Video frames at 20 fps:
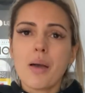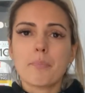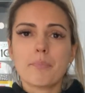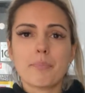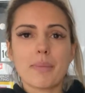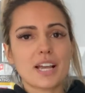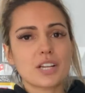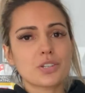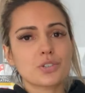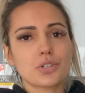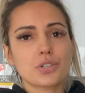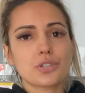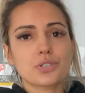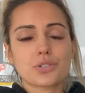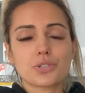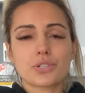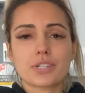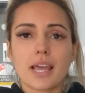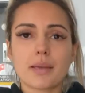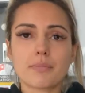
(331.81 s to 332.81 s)
make sure you
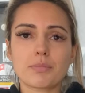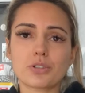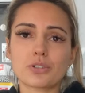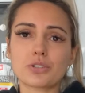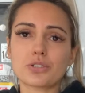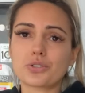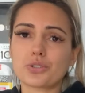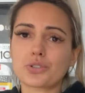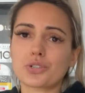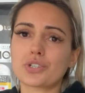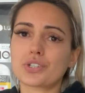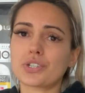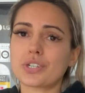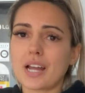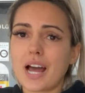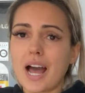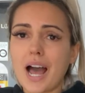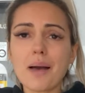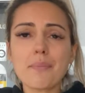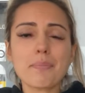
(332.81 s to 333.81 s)
do keep your
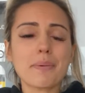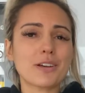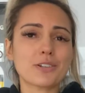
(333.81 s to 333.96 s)
nutrition up.